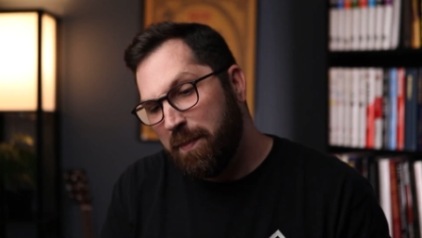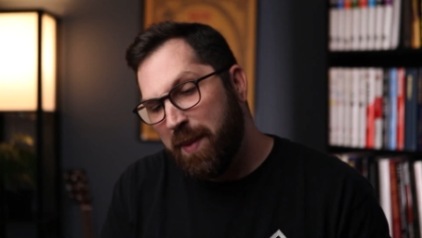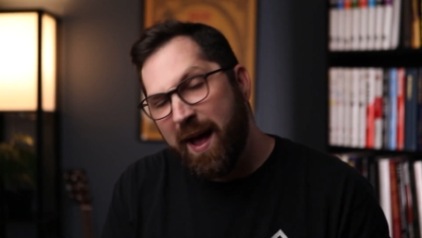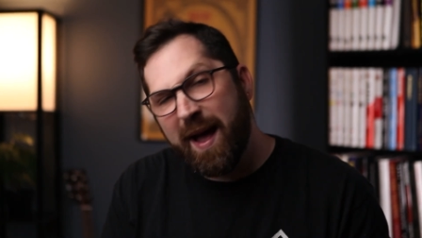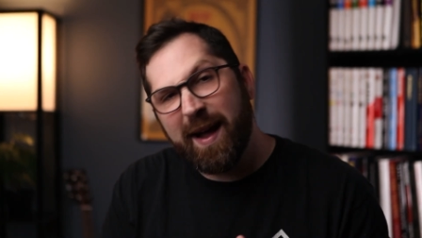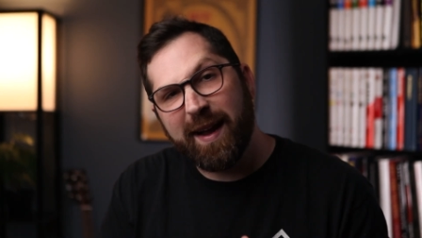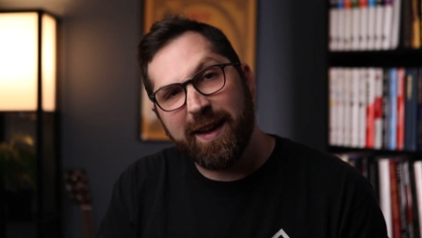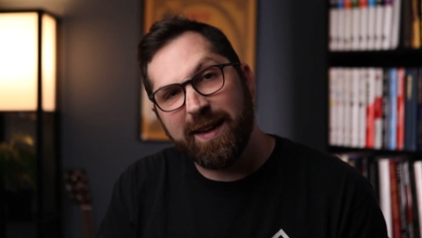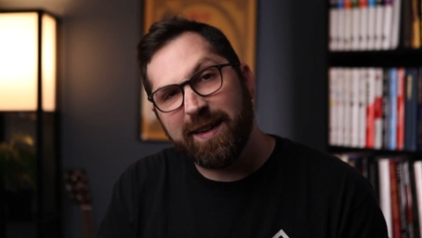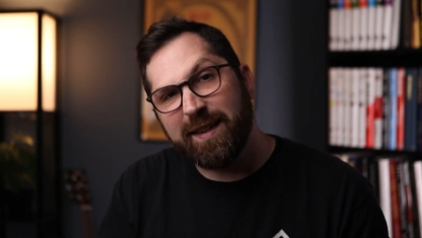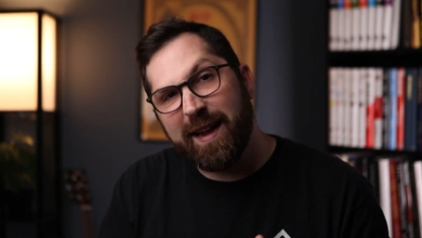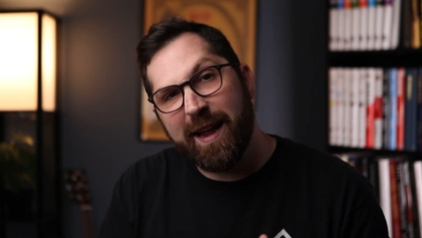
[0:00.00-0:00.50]

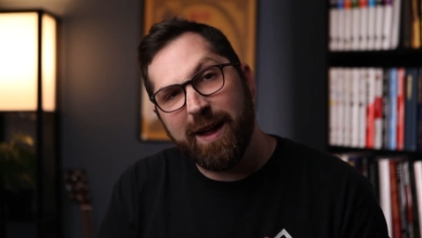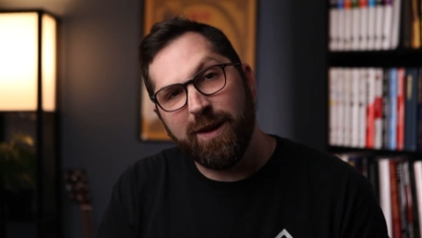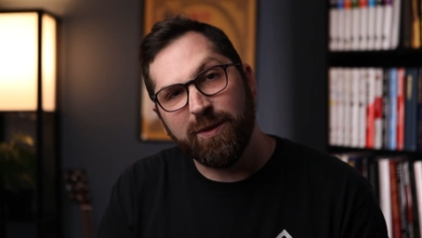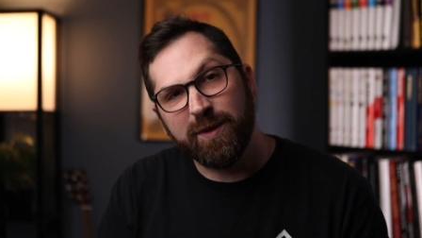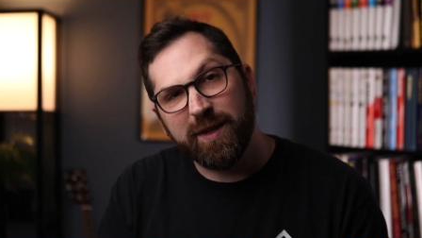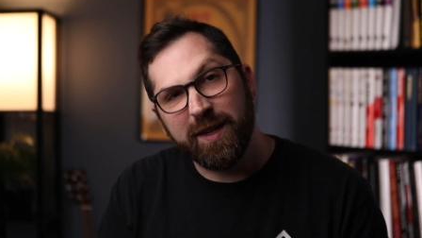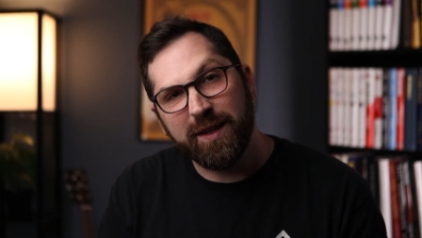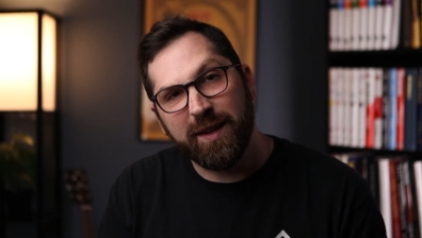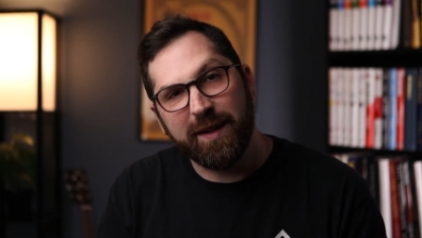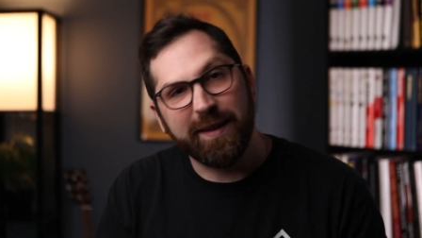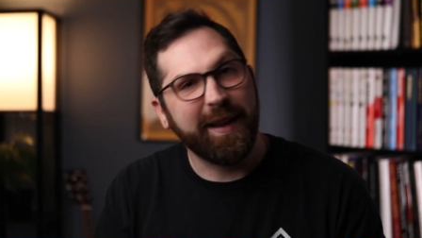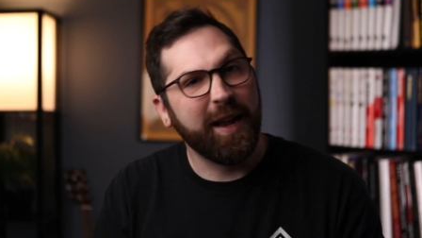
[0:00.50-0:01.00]
packet
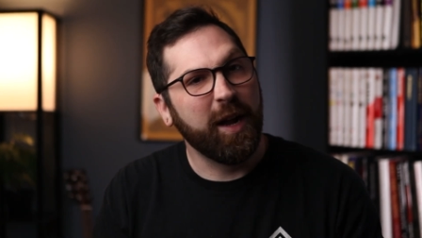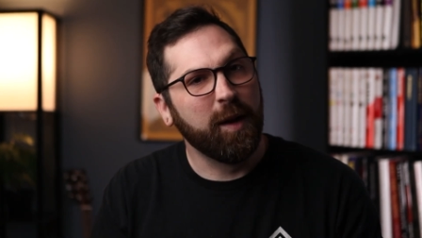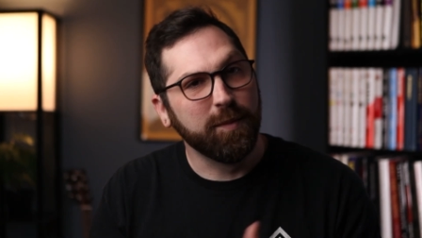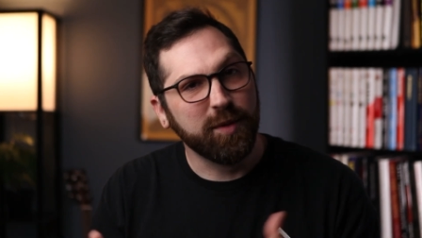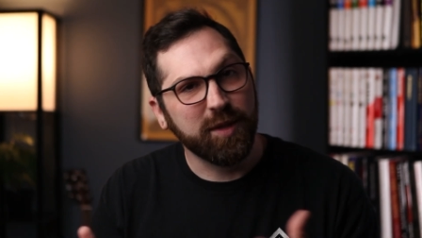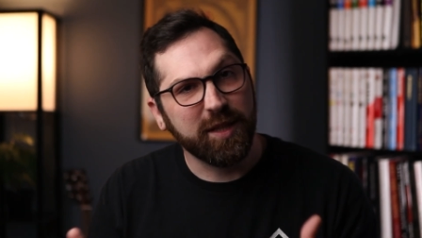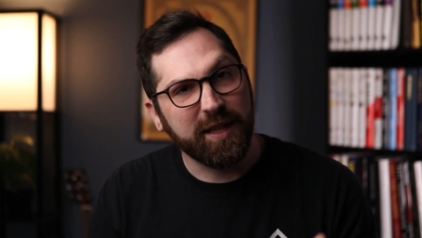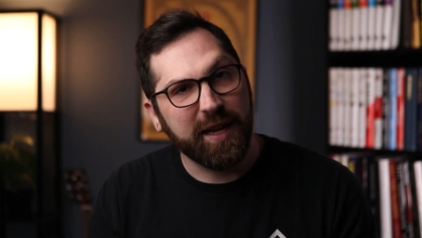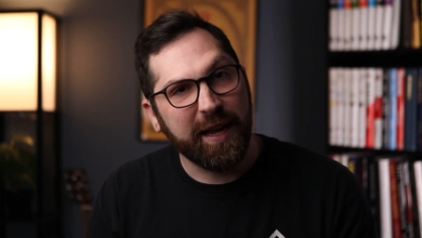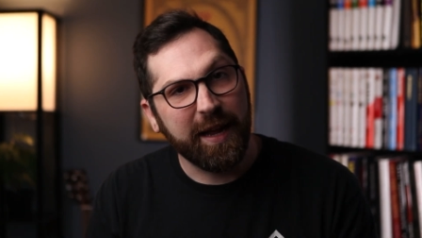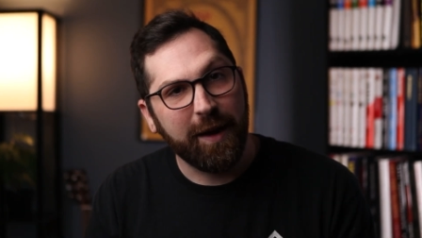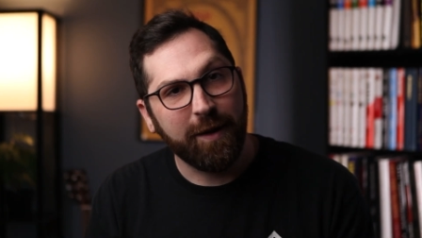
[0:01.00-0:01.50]
counting, like
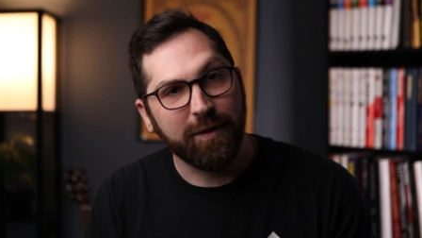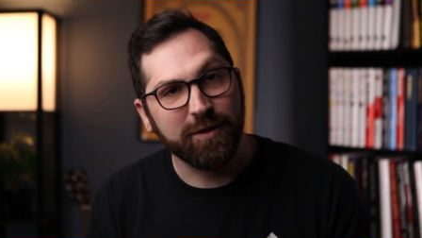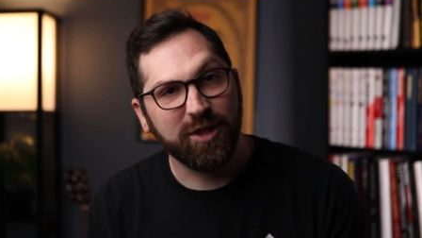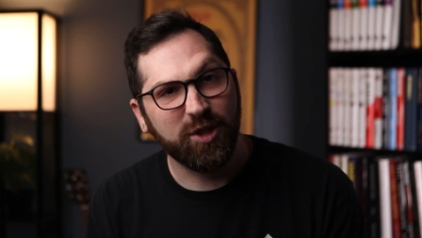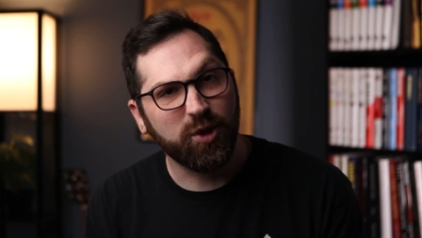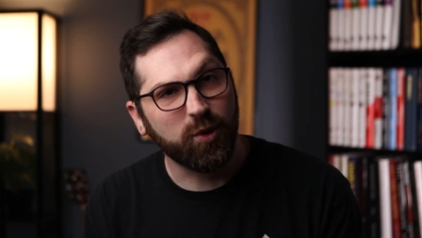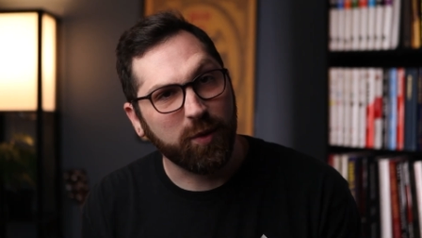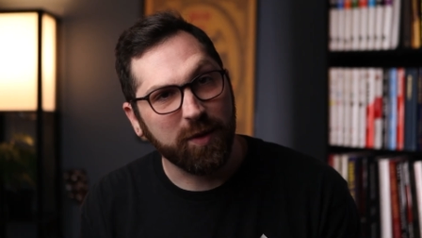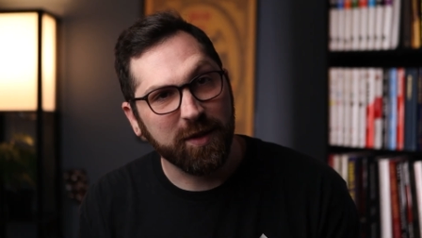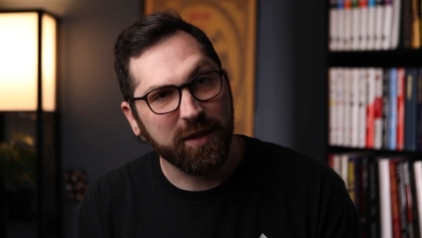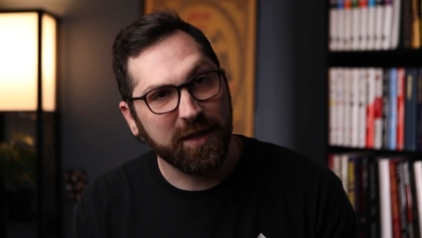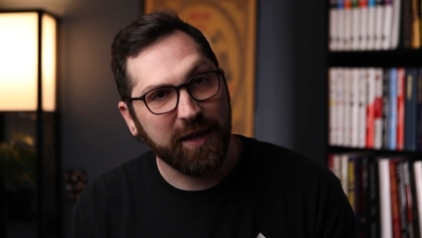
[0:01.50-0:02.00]
Elmsley counts,
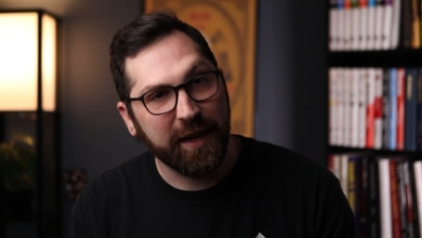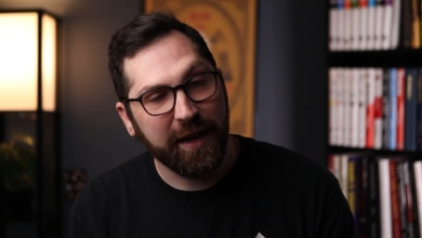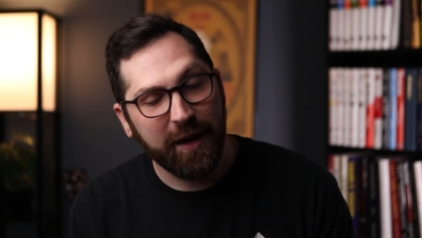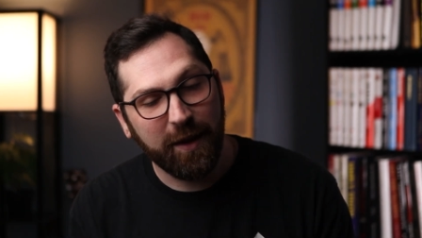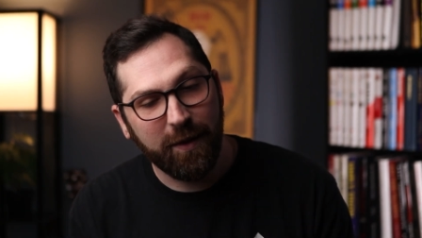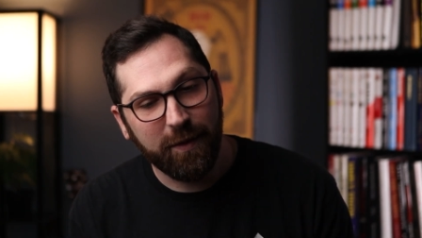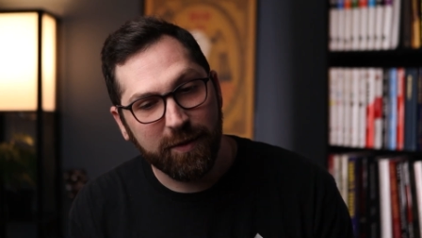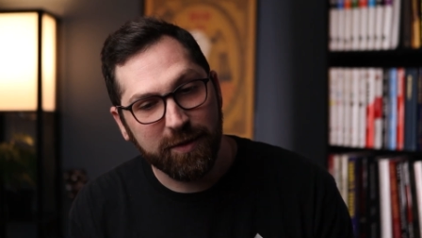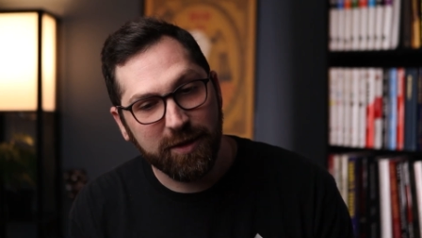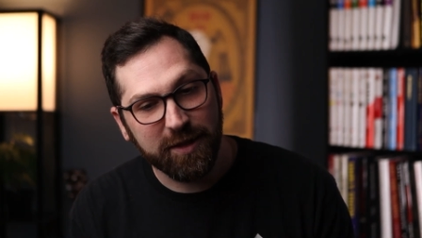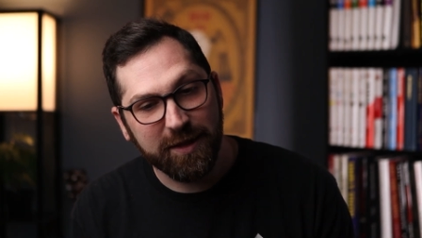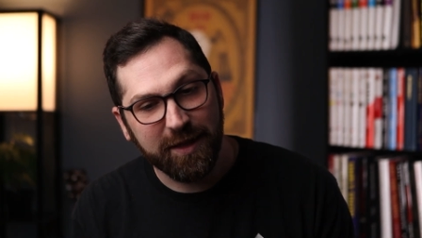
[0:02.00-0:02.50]
Jordan
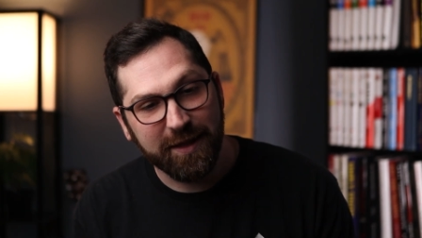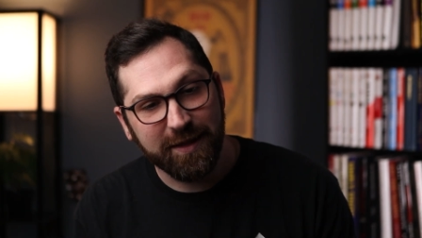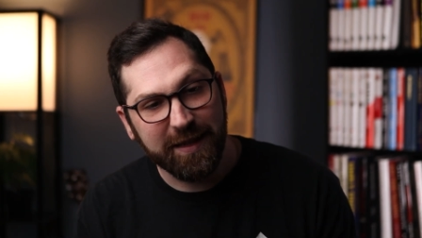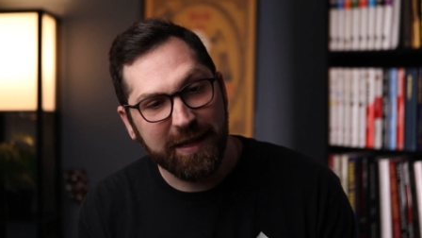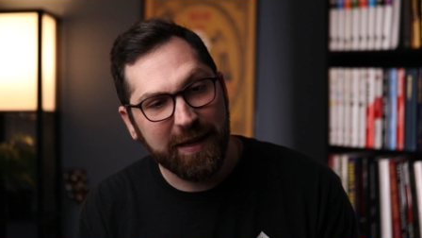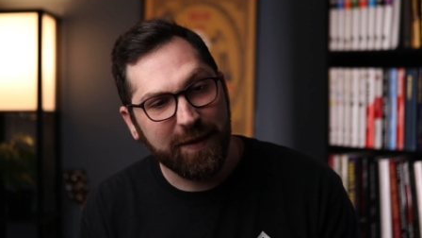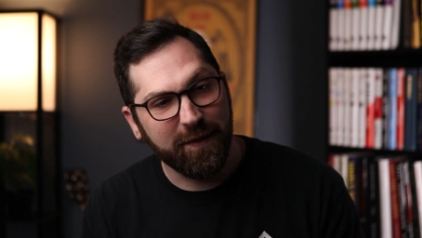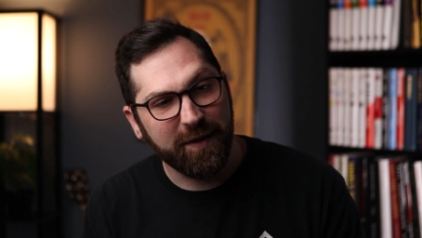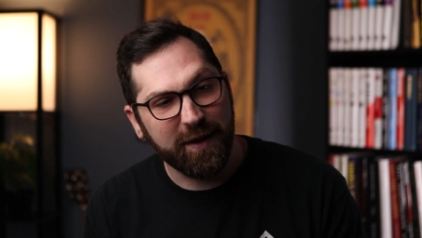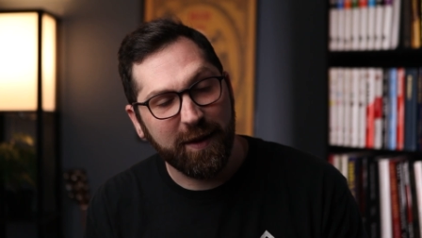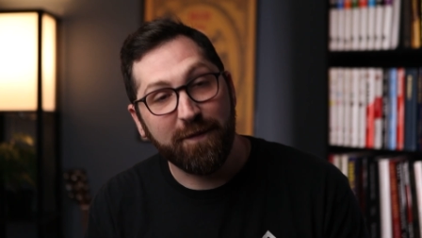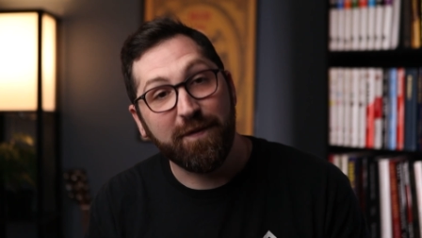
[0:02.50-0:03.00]
counts, and
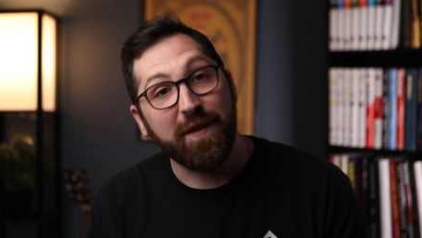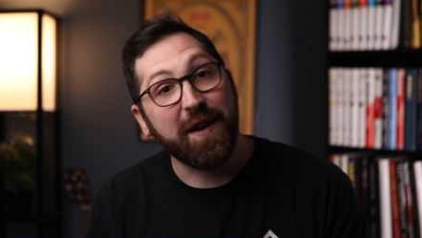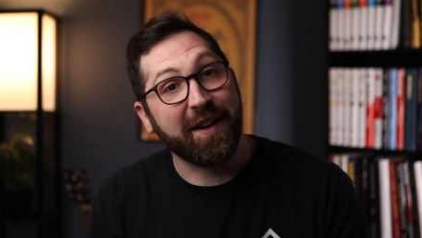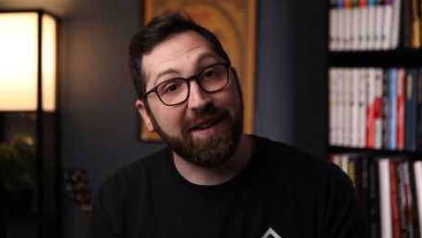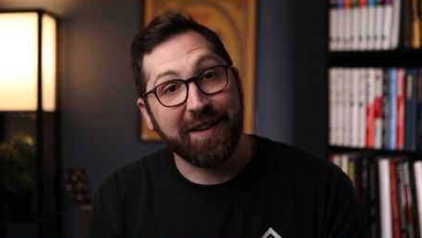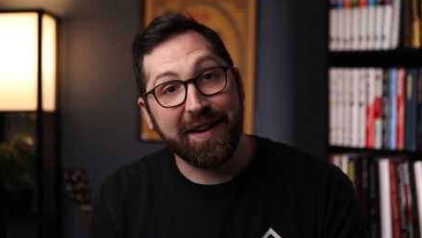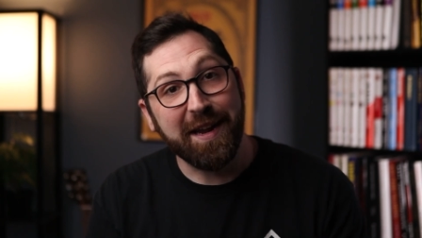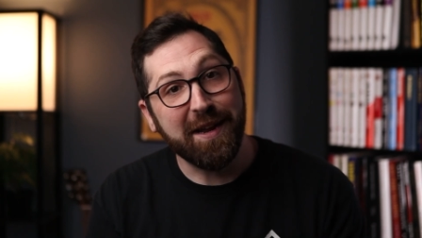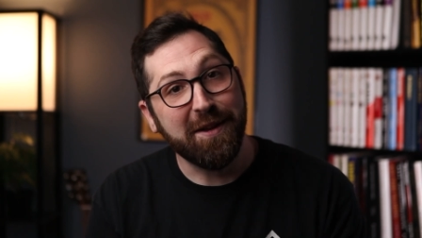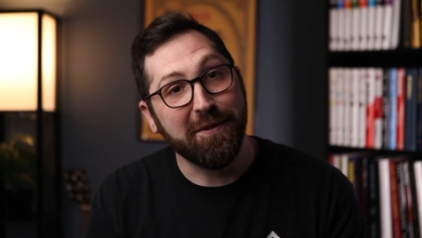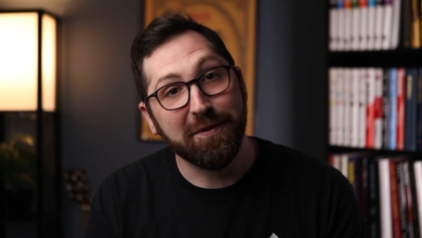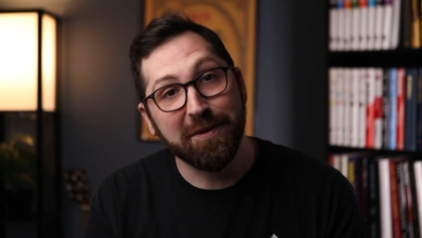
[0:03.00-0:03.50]
even a
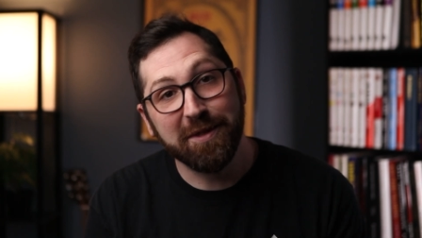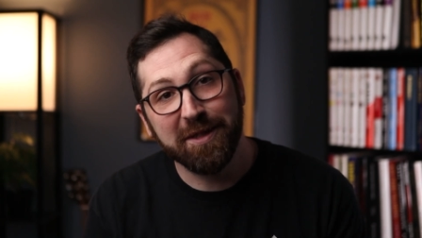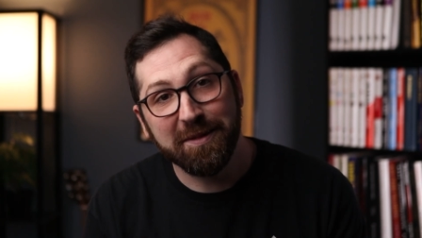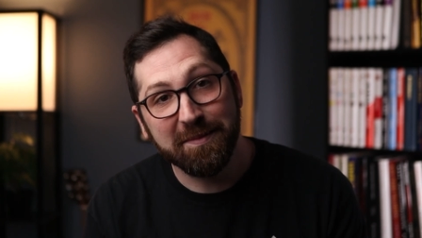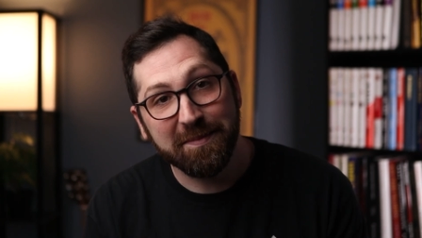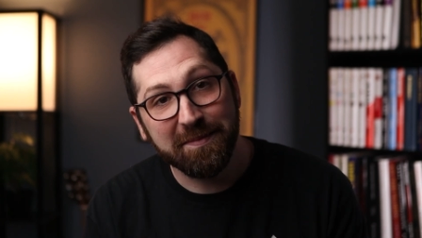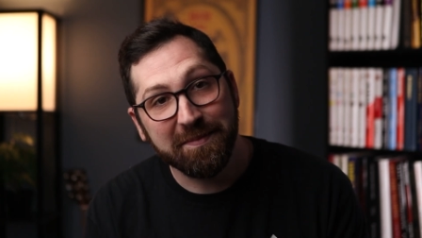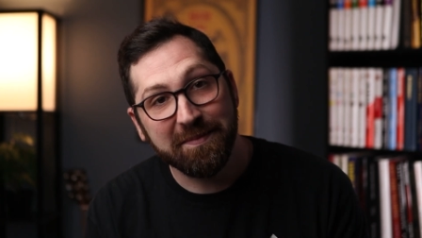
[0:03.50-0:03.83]
fair count.